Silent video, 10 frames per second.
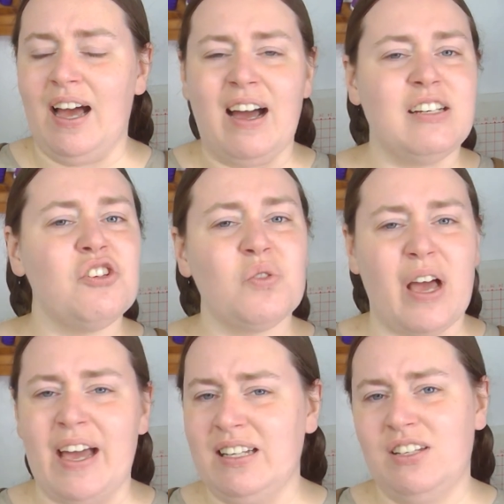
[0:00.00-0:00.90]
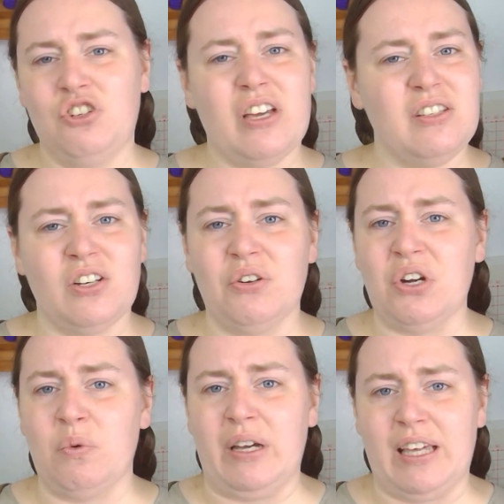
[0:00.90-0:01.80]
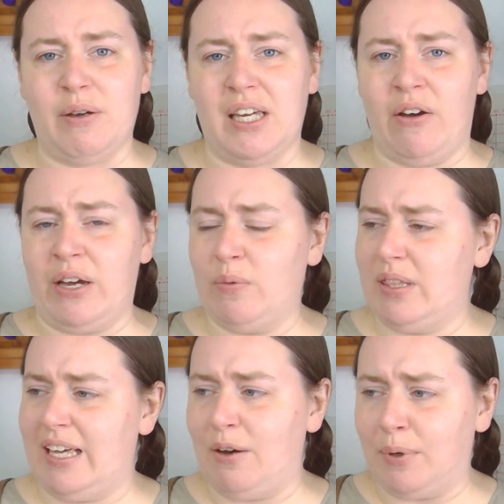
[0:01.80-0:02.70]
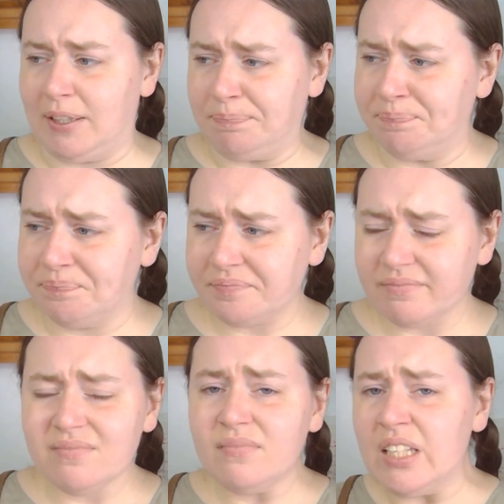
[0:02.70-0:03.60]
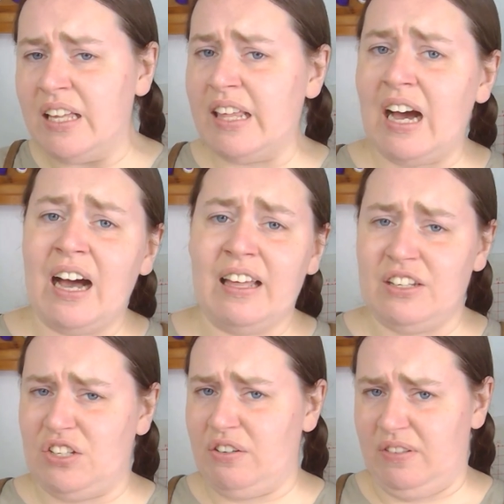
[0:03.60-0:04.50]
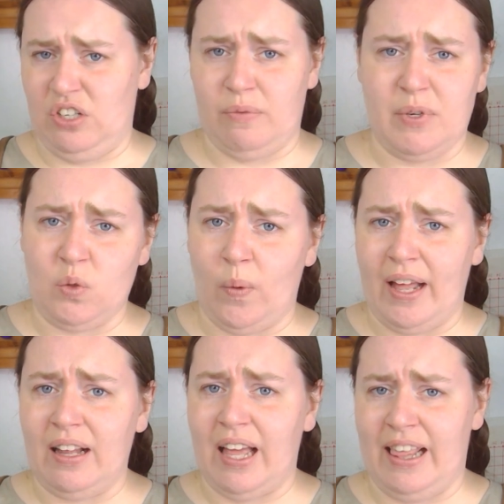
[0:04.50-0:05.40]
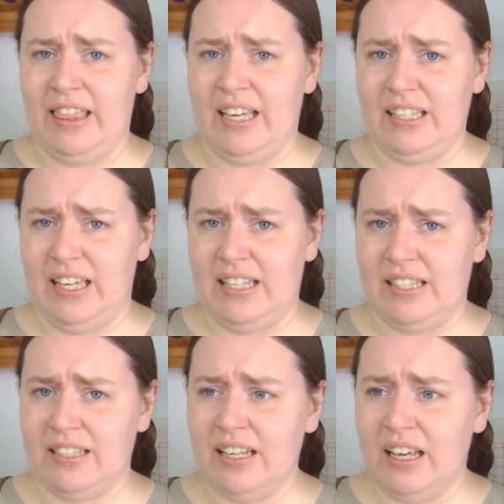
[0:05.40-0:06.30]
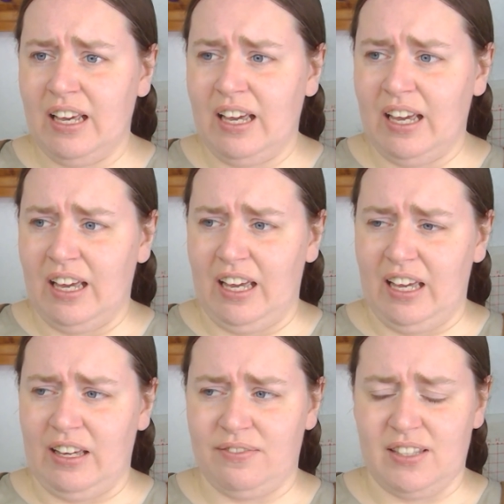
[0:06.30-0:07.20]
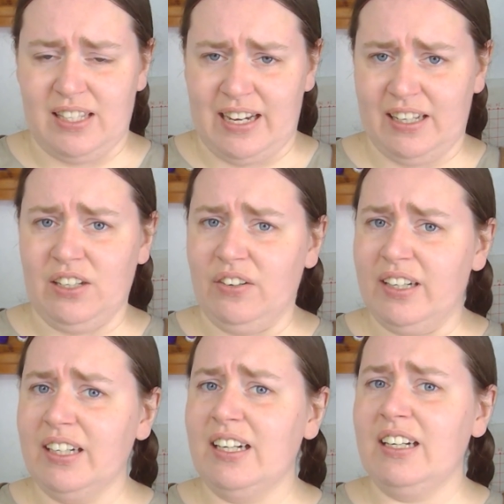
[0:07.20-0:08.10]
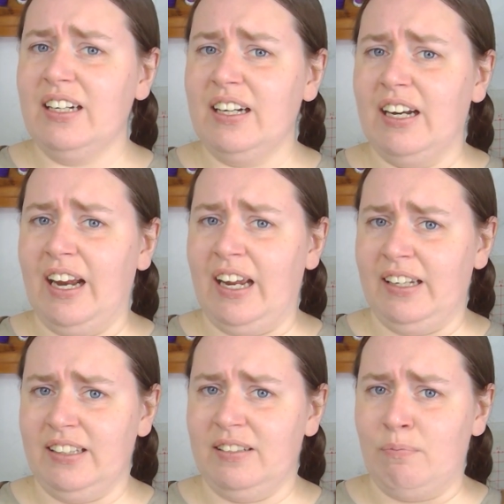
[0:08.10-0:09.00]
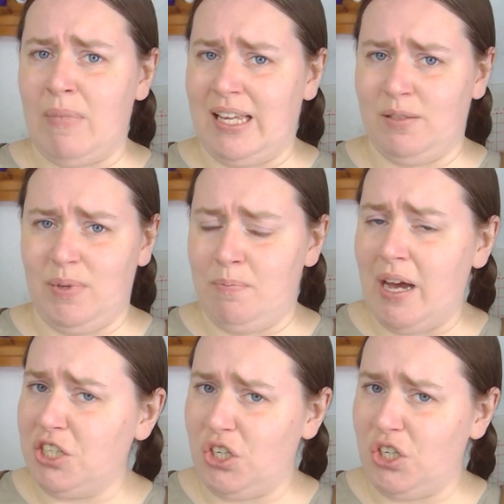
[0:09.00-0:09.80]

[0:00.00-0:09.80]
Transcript: just don't know where they were going with that one. The harness over top as well, I think, is, if it's accurate, it must be much